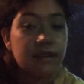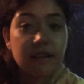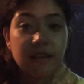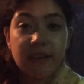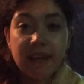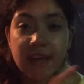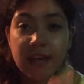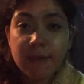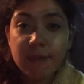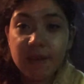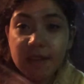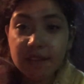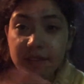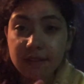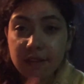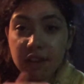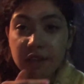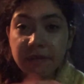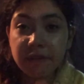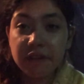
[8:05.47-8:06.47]
him and
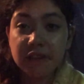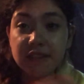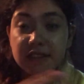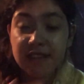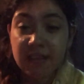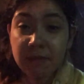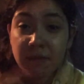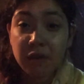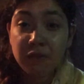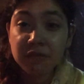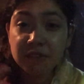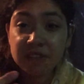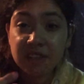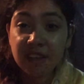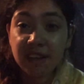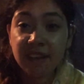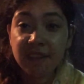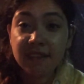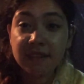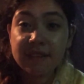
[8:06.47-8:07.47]
his other friends, they both were
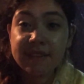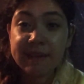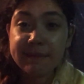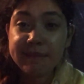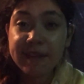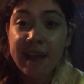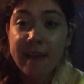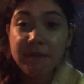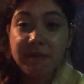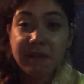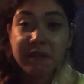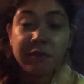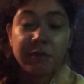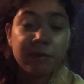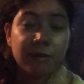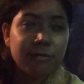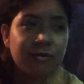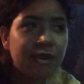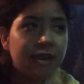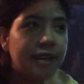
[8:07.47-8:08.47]
seeing it at the same time, so they
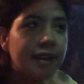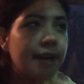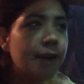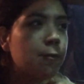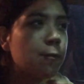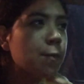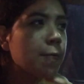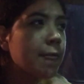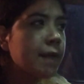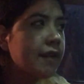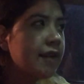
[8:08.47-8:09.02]
were both freaking out.